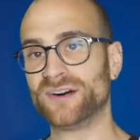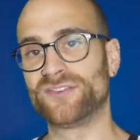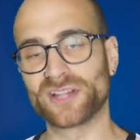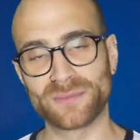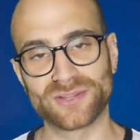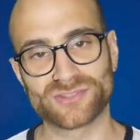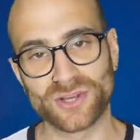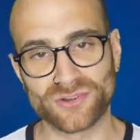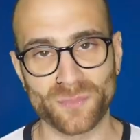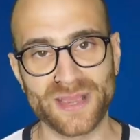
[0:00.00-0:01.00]
follow me on
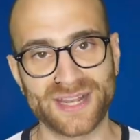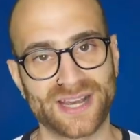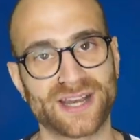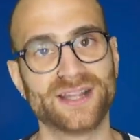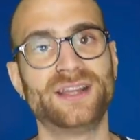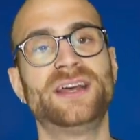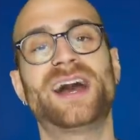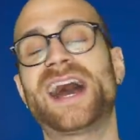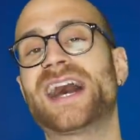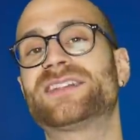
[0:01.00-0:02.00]
social media
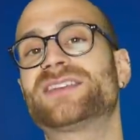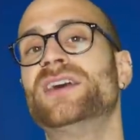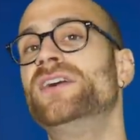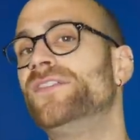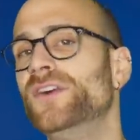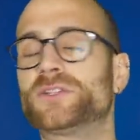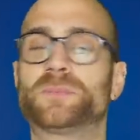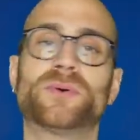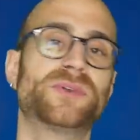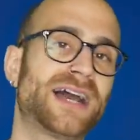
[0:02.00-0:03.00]
at
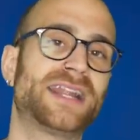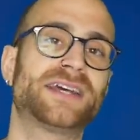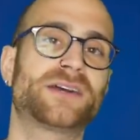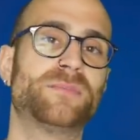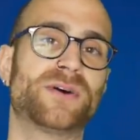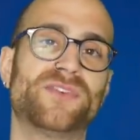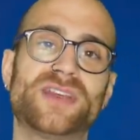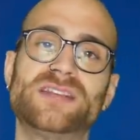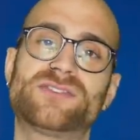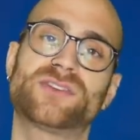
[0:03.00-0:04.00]
Football Yannick on both
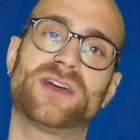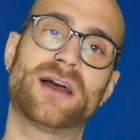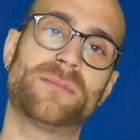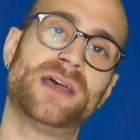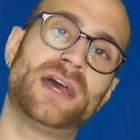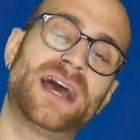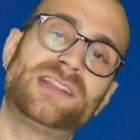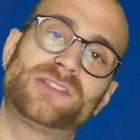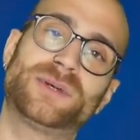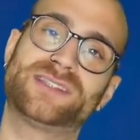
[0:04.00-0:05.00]
Instagram
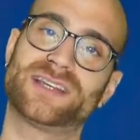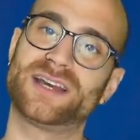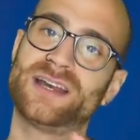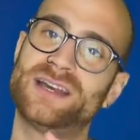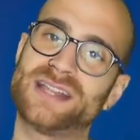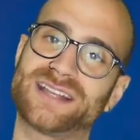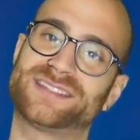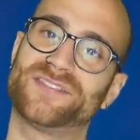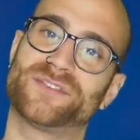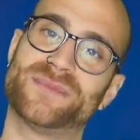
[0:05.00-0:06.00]
and Twitter.
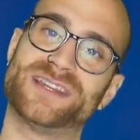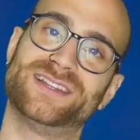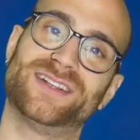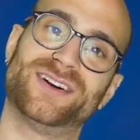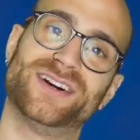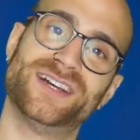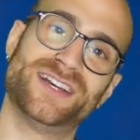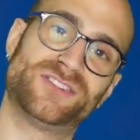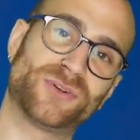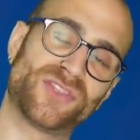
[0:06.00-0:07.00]
That's it from me, you lot.
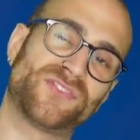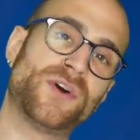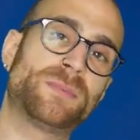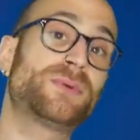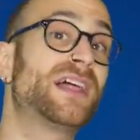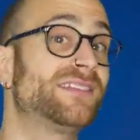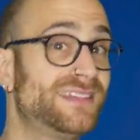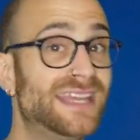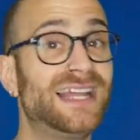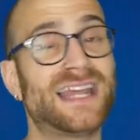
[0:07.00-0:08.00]
Enjoy the football that's
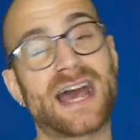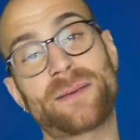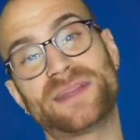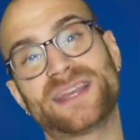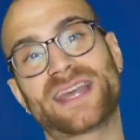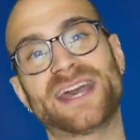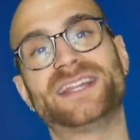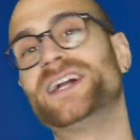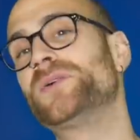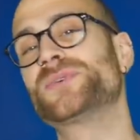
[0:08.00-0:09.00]
nearly happening again,
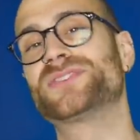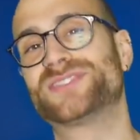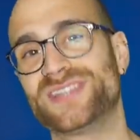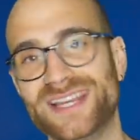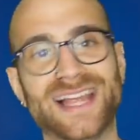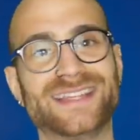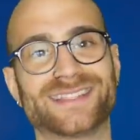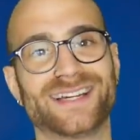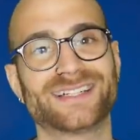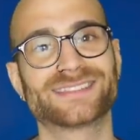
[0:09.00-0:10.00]
and I will see you later.